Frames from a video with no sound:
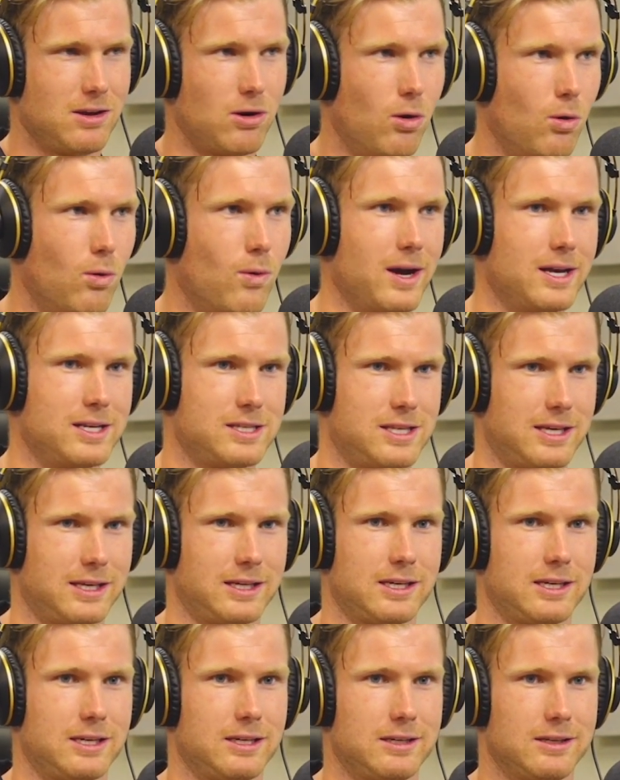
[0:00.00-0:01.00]
always
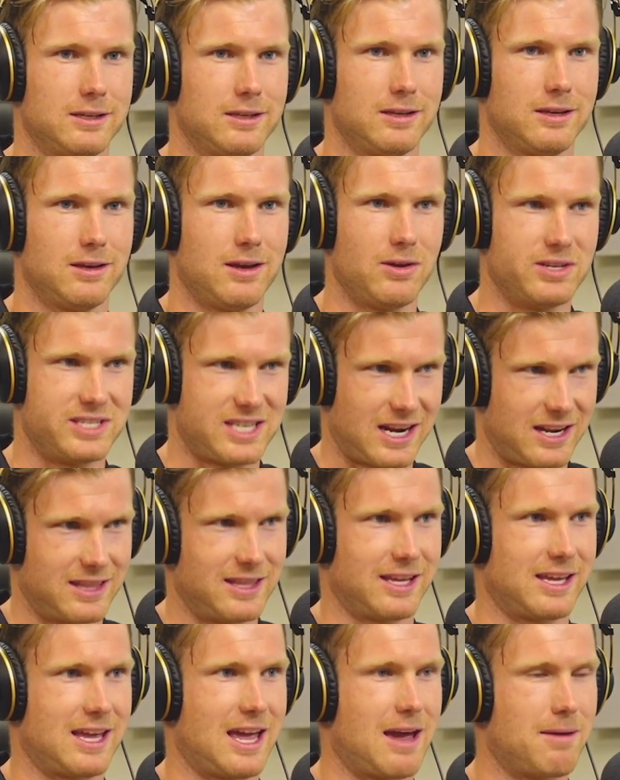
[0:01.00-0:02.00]
thinking, is that
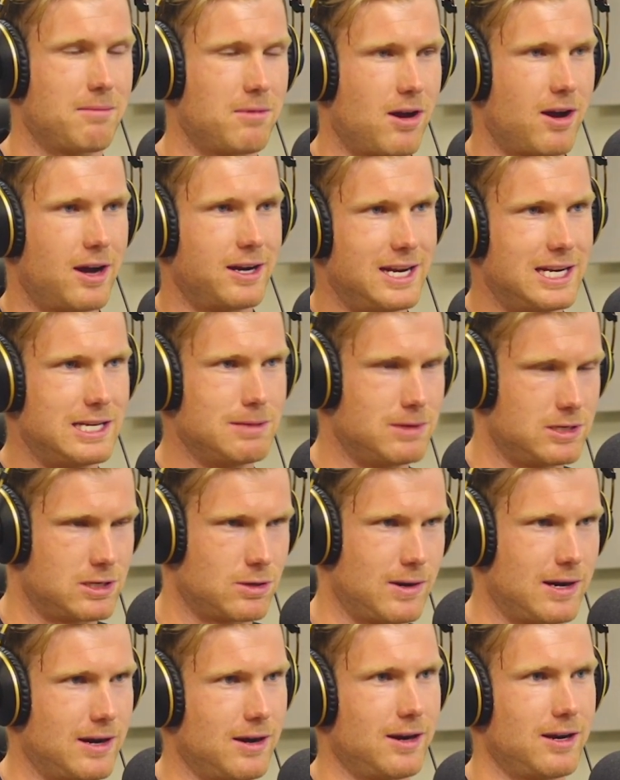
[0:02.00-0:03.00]
in the gap? No, I need to be
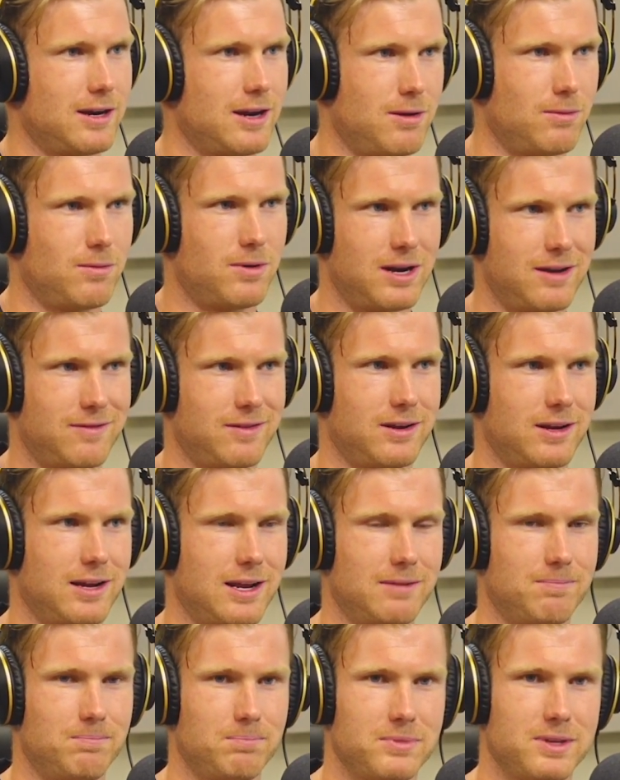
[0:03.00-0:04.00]
square, you know, whatever.
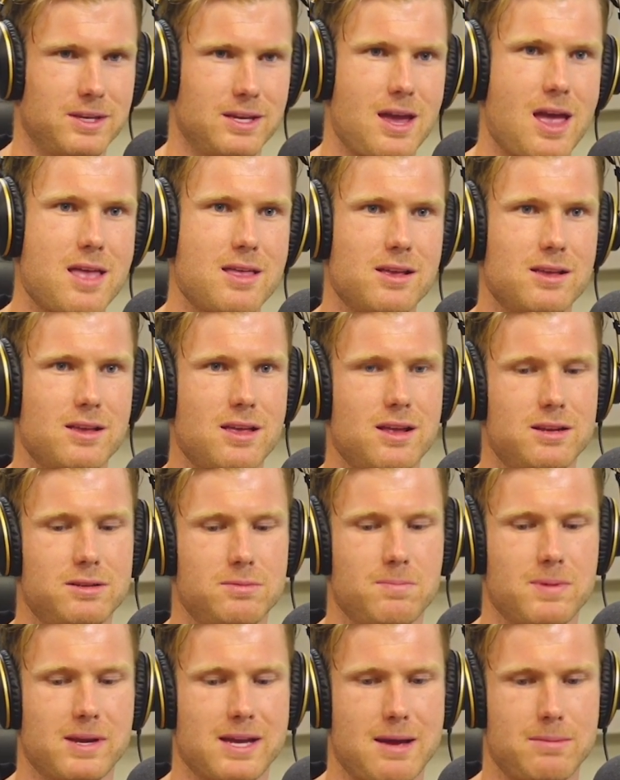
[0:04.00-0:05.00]
And, and
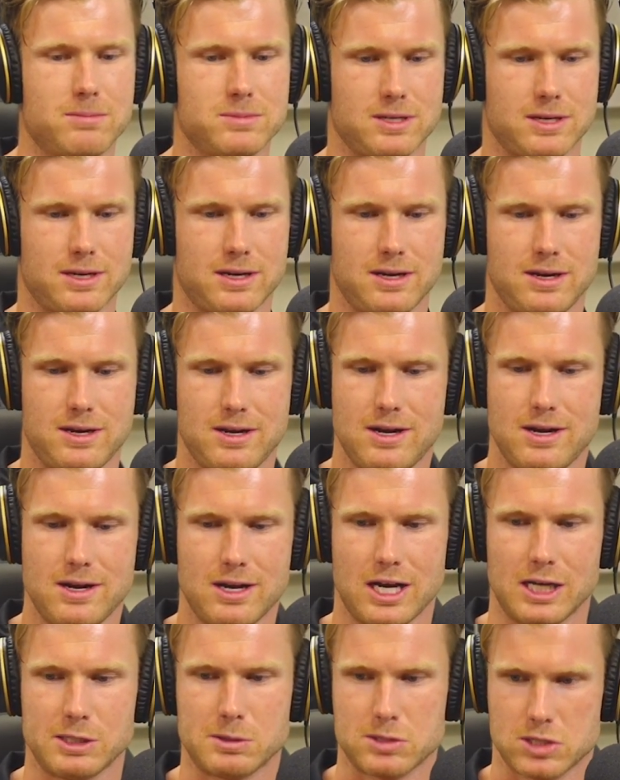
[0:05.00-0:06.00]
it becomes a,
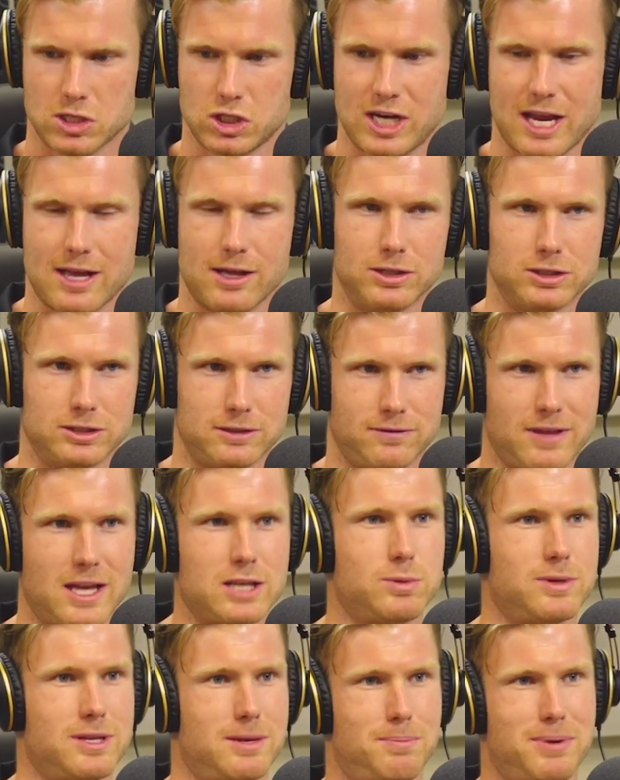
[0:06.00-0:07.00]
I suppose, a challenge of
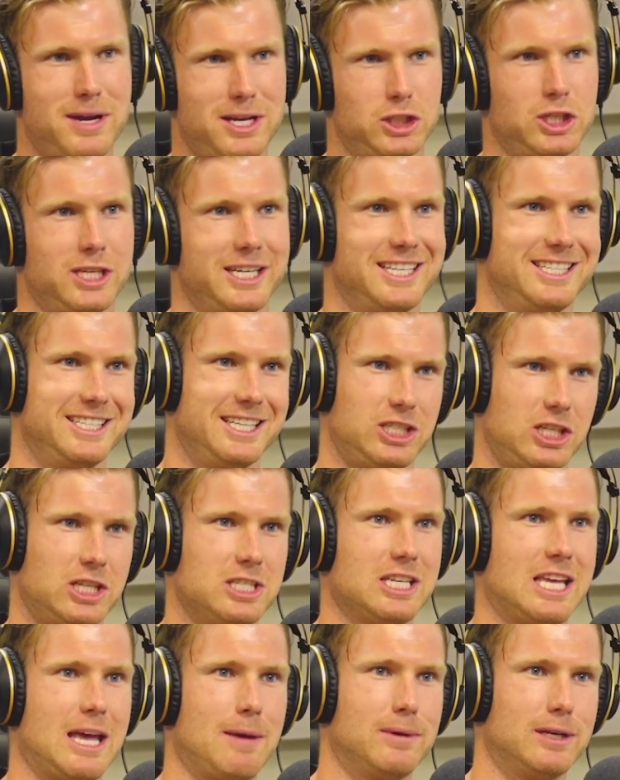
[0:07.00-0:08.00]
that's where the pitch and
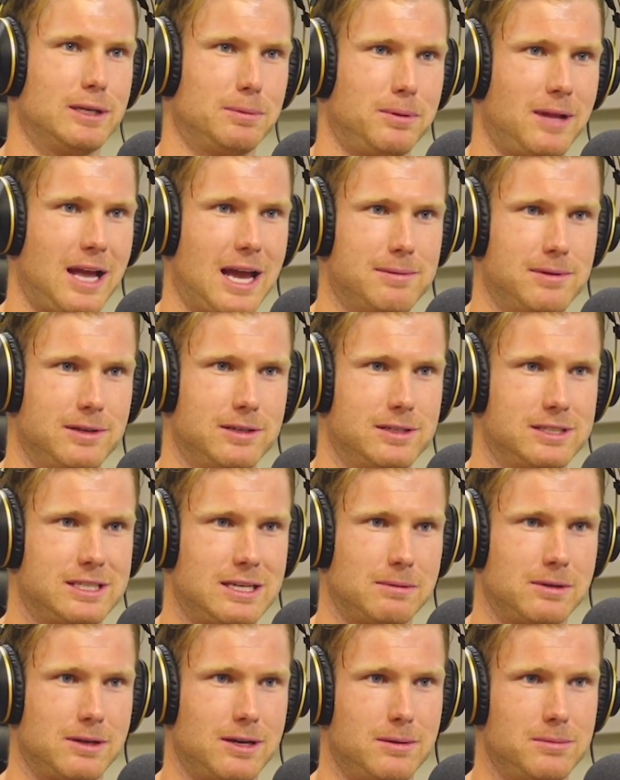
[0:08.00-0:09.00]
conditions come into play because
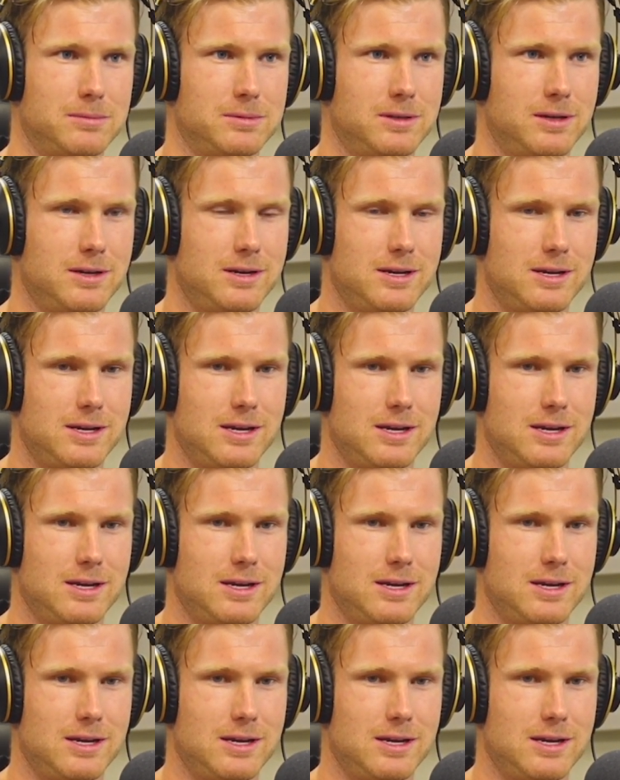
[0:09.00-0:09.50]
sometimes,